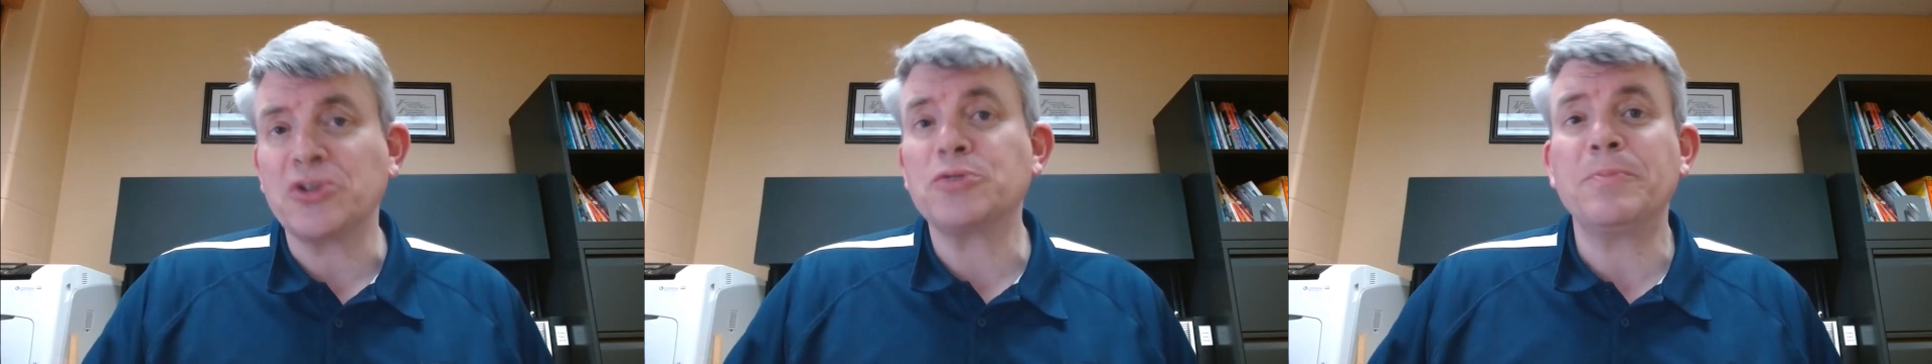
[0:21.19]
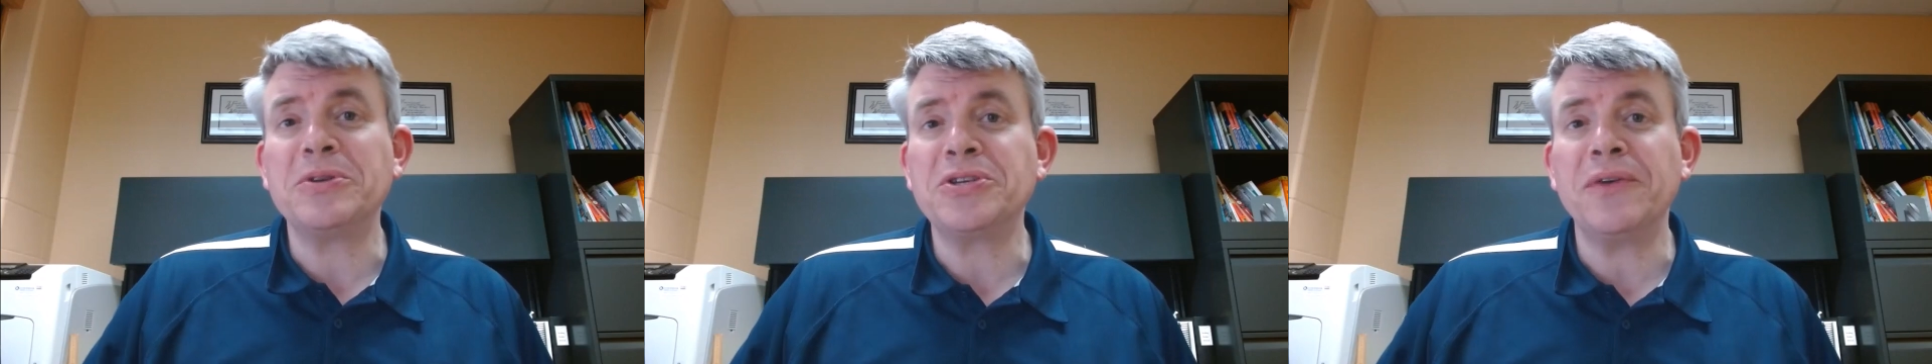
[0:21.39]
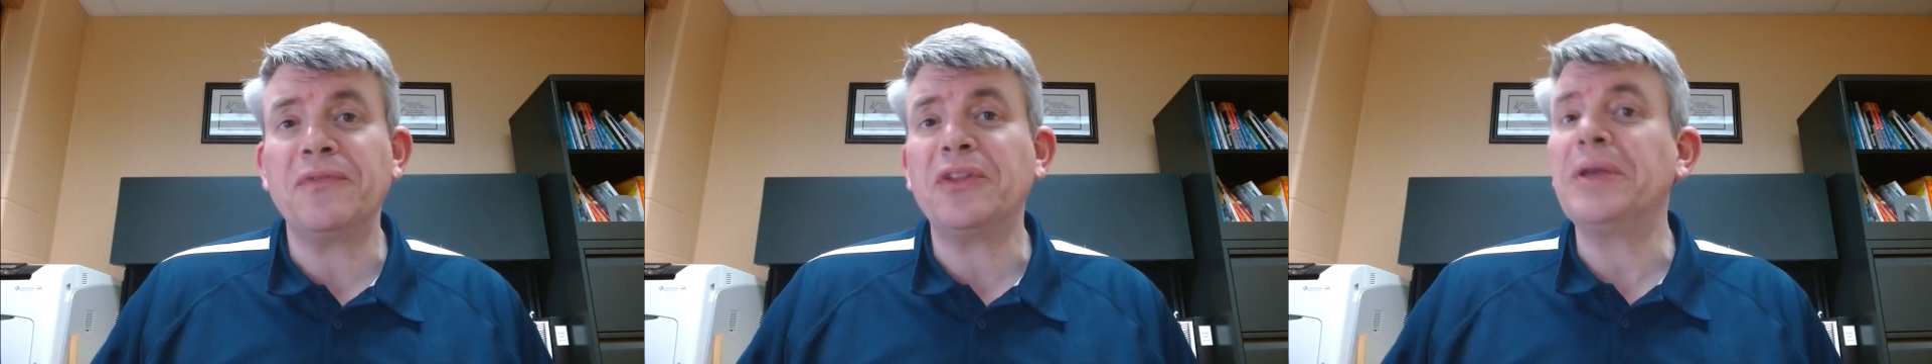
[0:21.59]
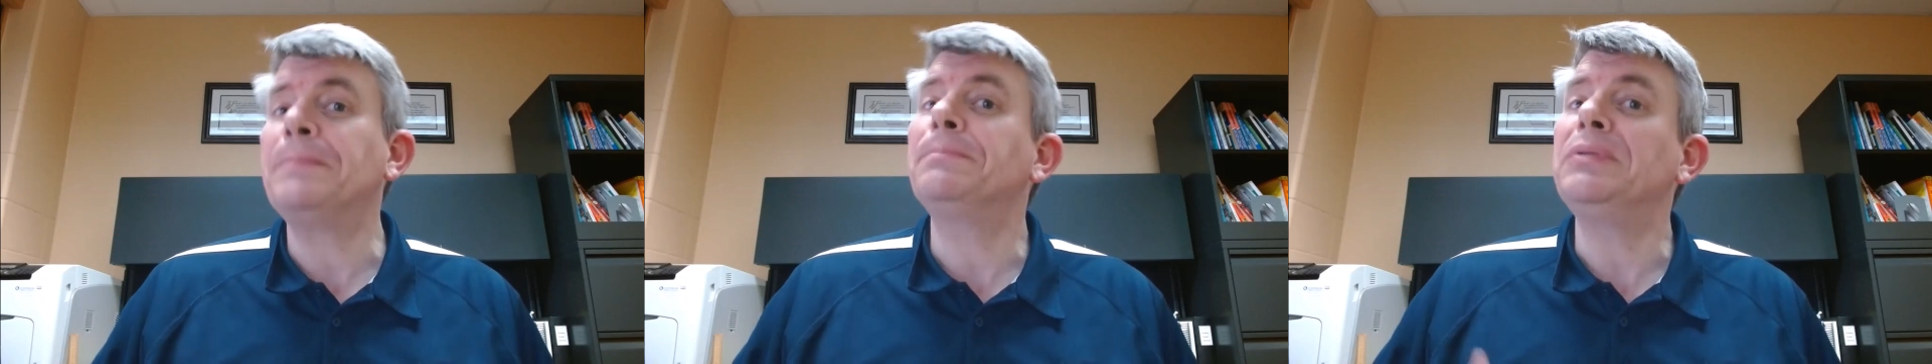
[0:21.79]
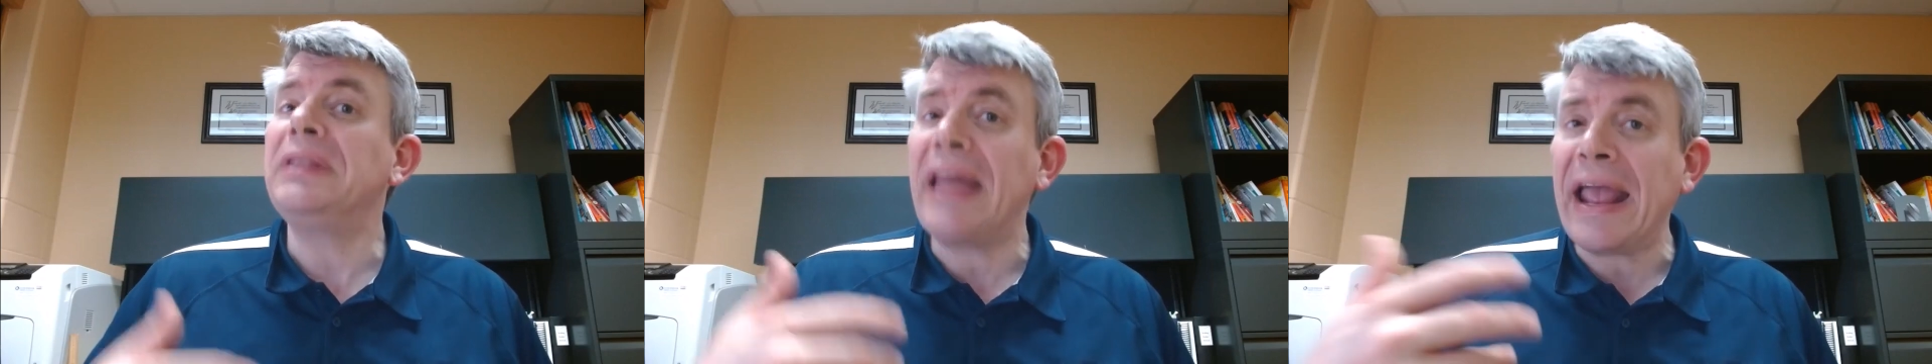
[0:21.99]
specifically
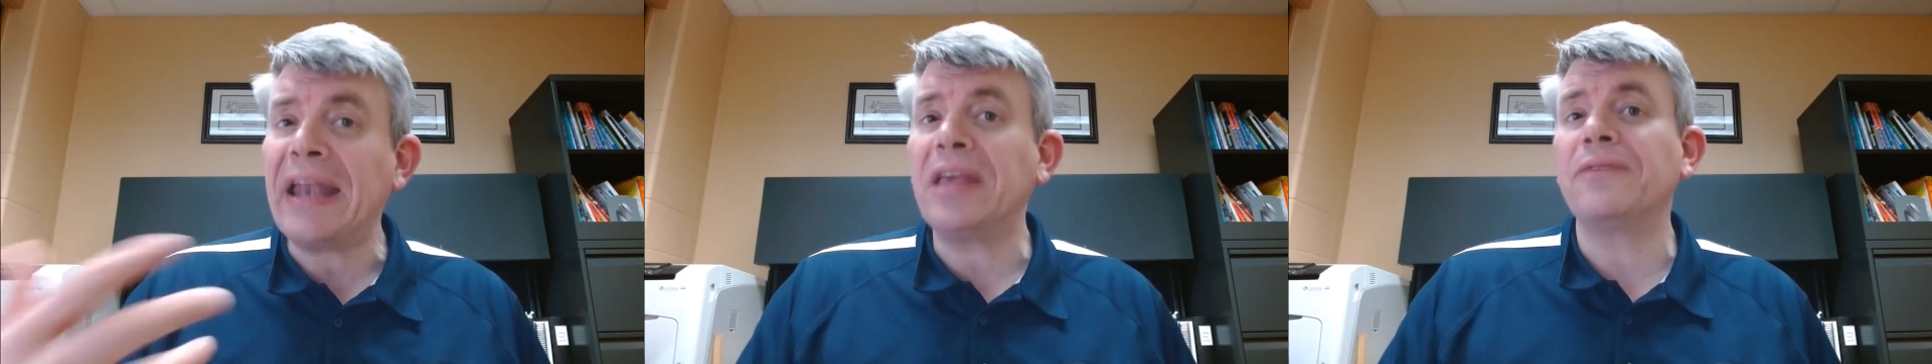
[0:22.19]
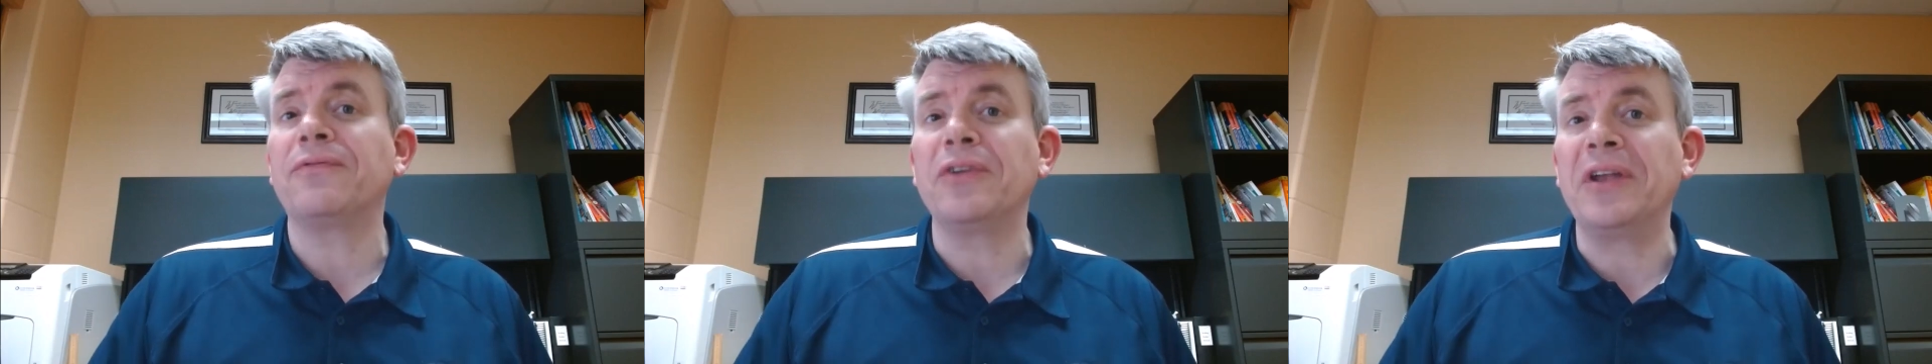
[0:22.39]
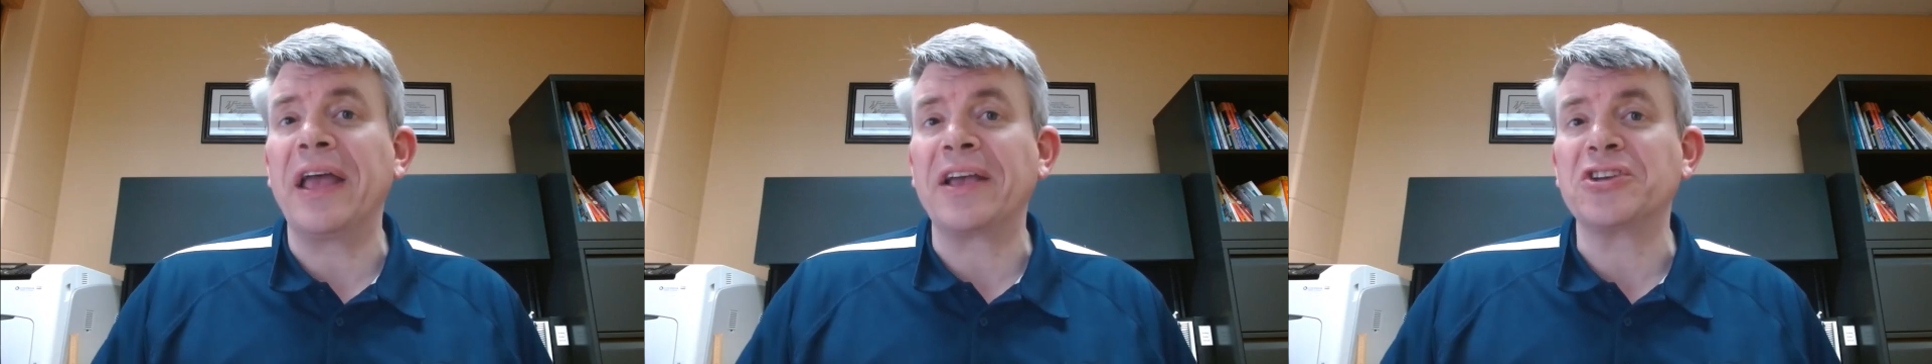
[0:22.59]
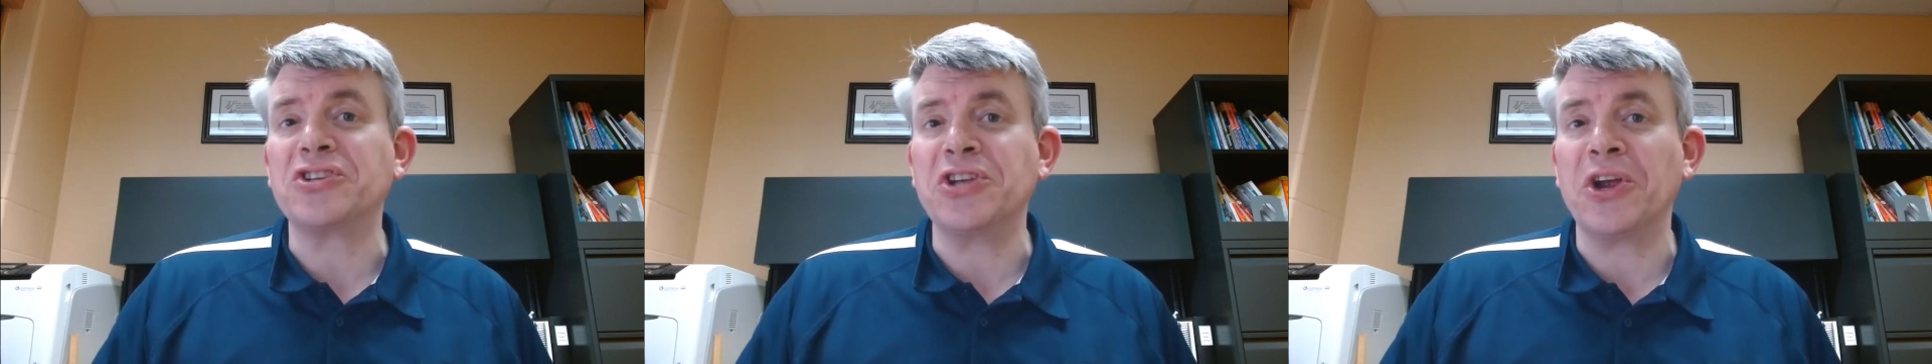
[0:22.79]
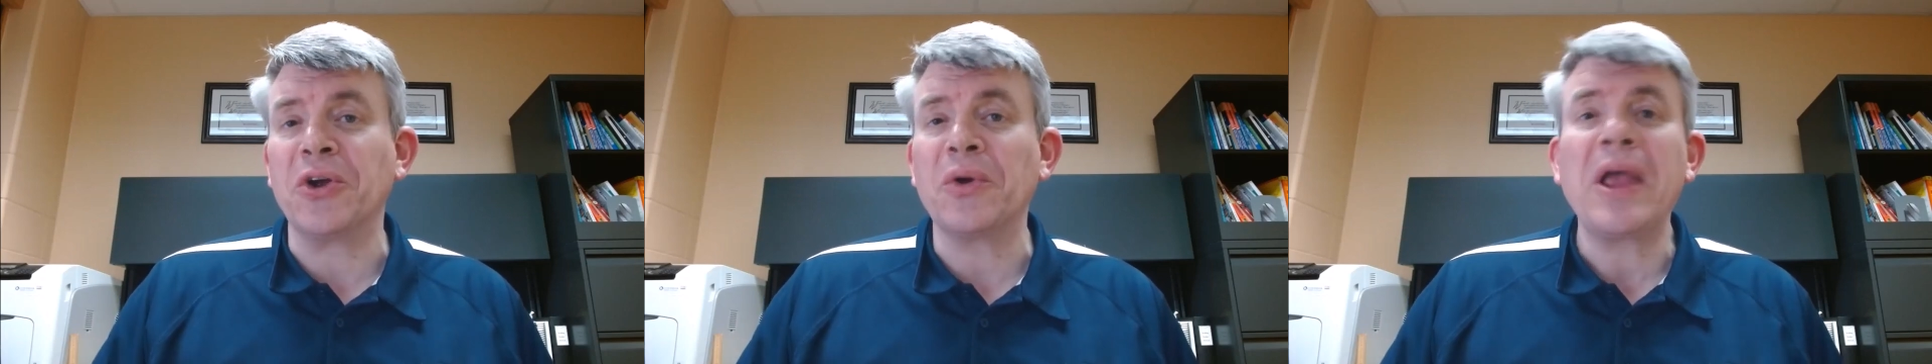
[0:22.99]
planning for
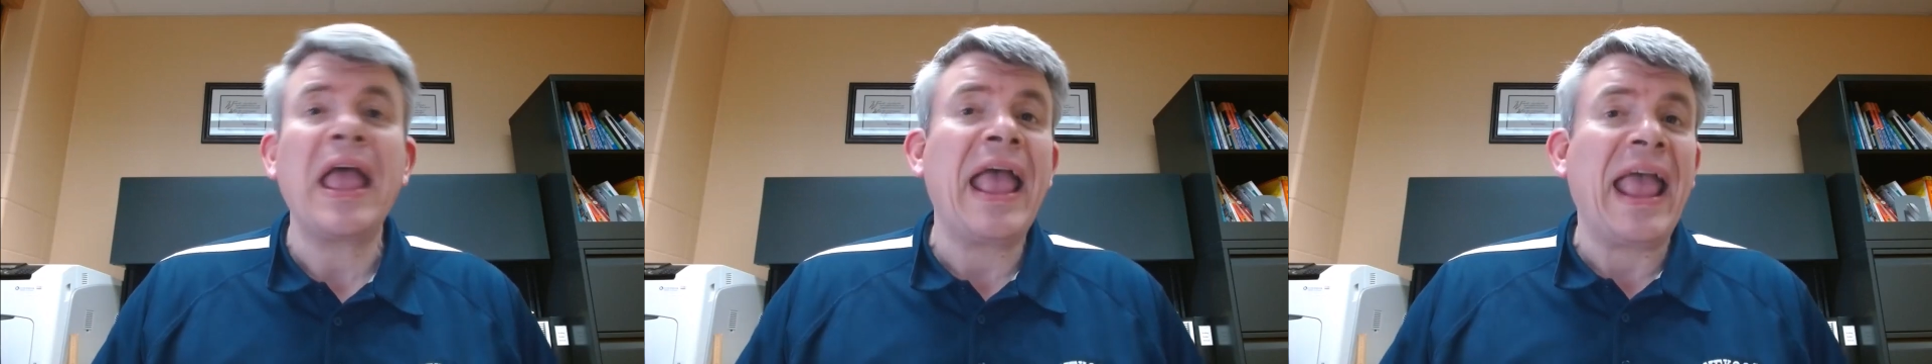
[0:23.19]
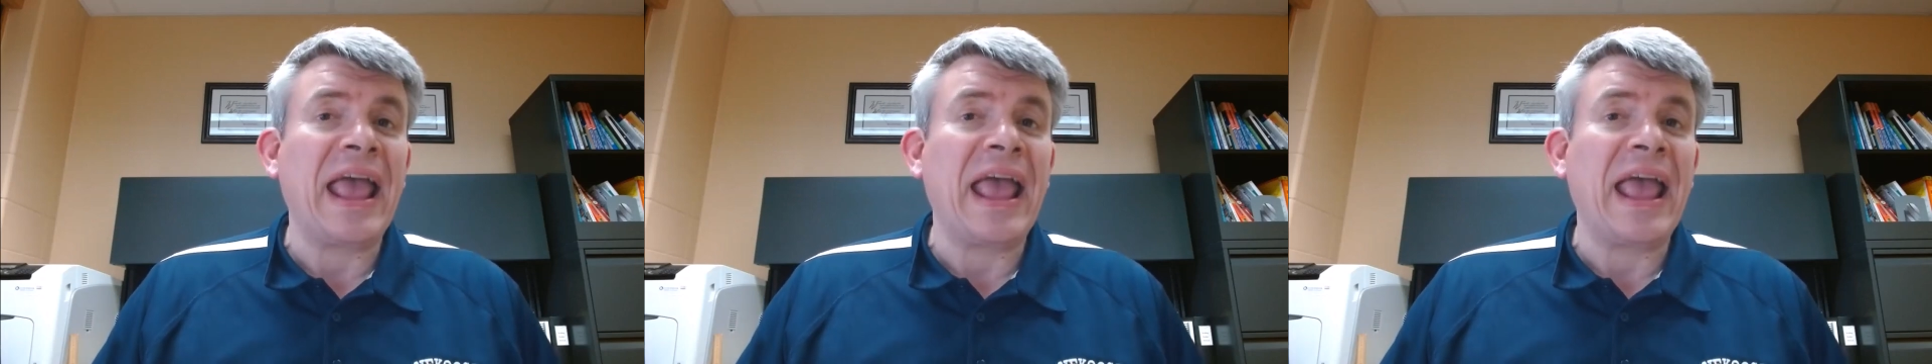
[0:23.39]
next year